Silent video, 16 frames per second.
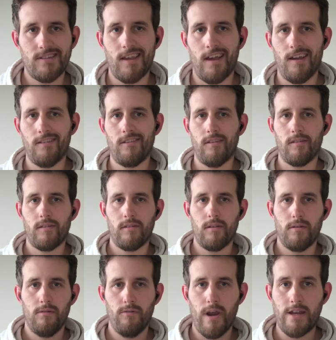
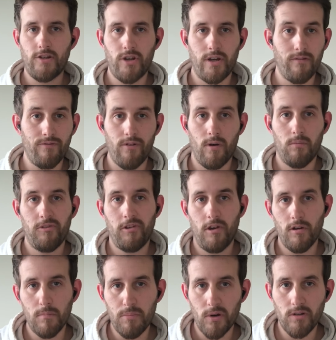sizes, ranging from
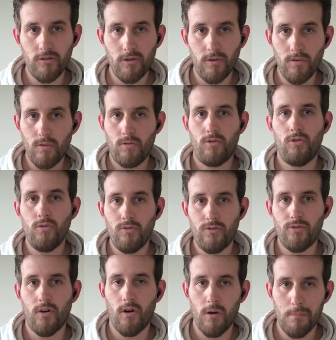0.2 to
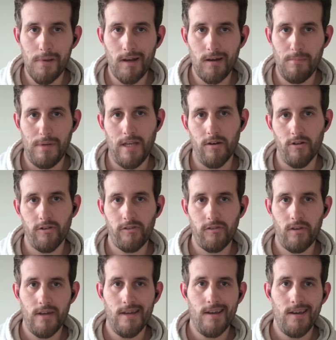4
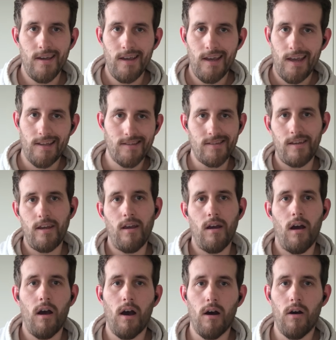millimeters. And see
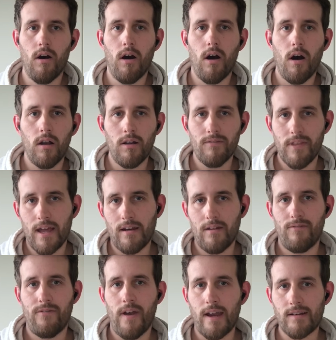how all of that
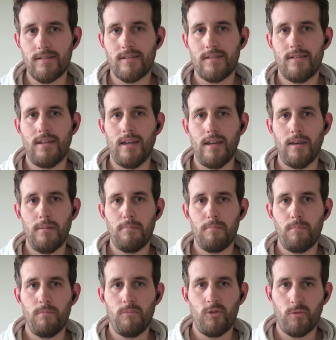affects the
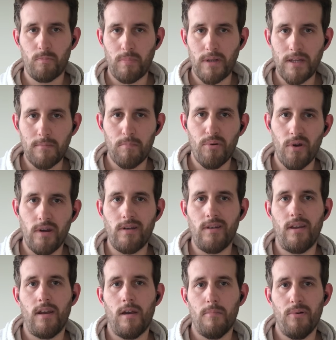speed
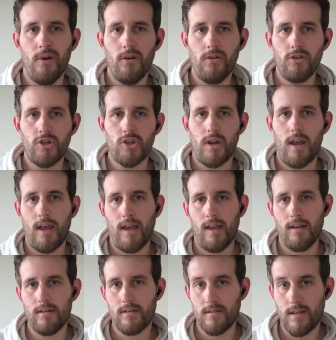printing approach
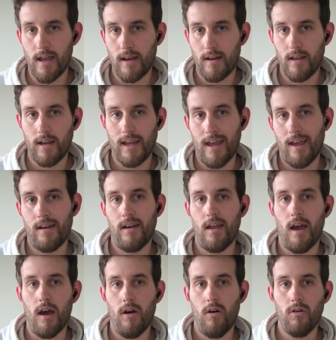and then again
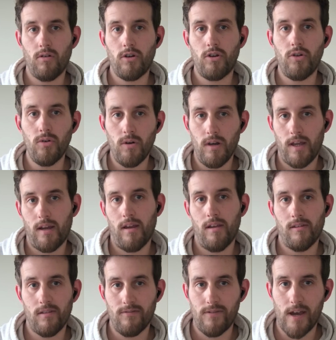how cooling
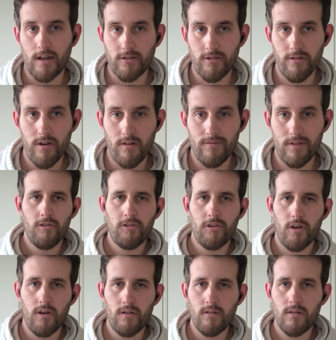is a factor of it.
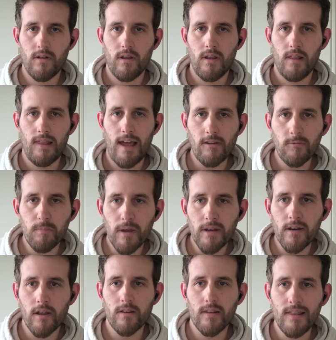So last
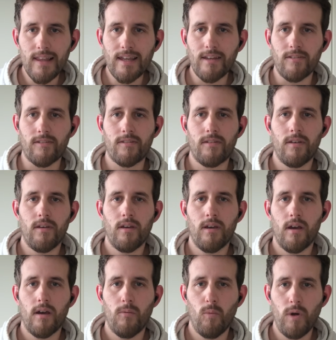but not least,
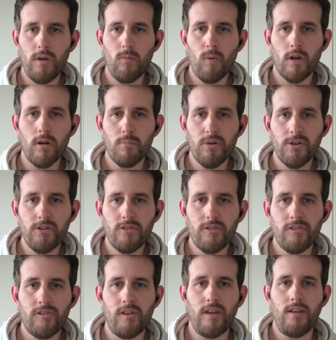we want to
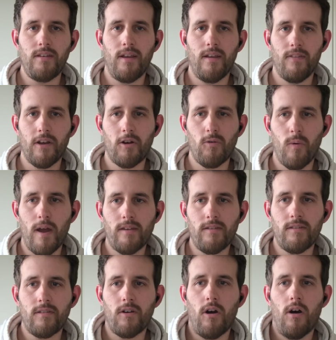proceed in the
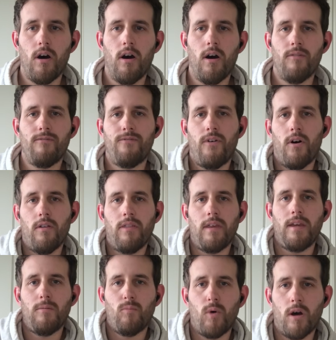quest for
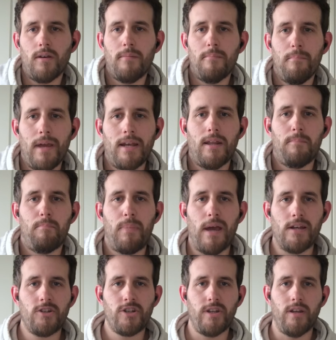the 1 minute
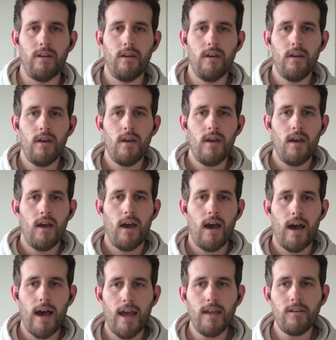benchy.
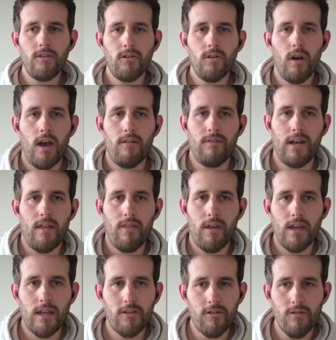I do have another
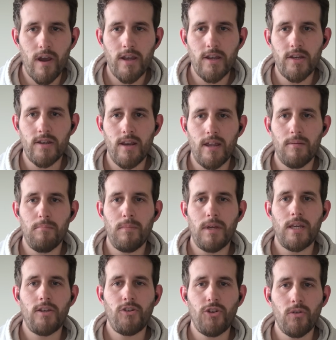iteration in
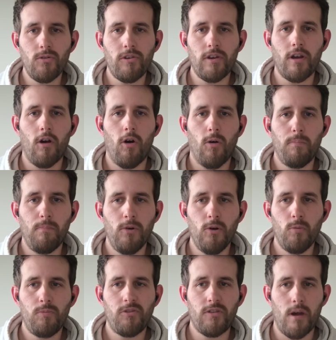me using open
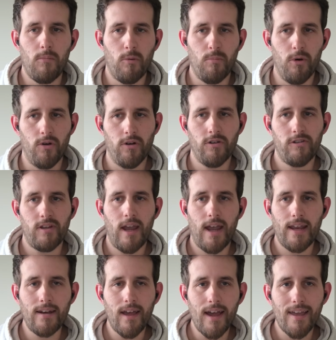loop stepper motors
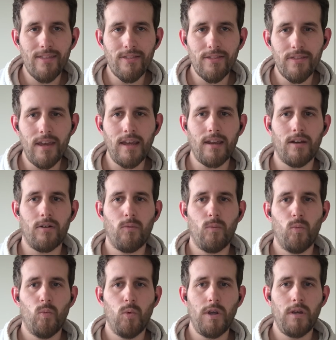and I think
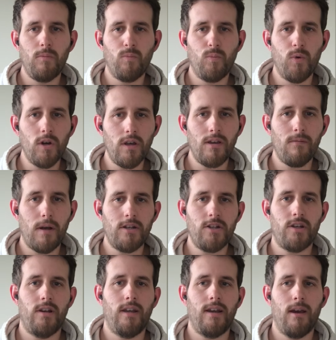we would
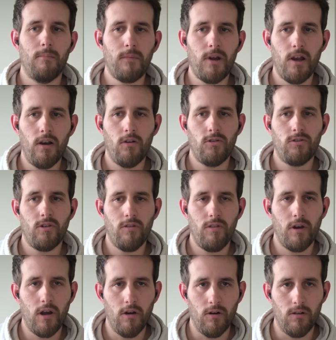eventually come close to
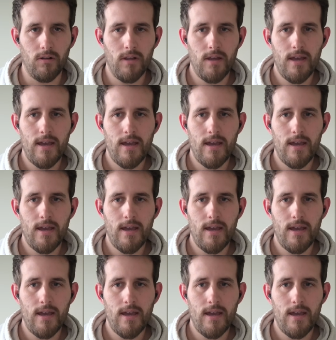the goal.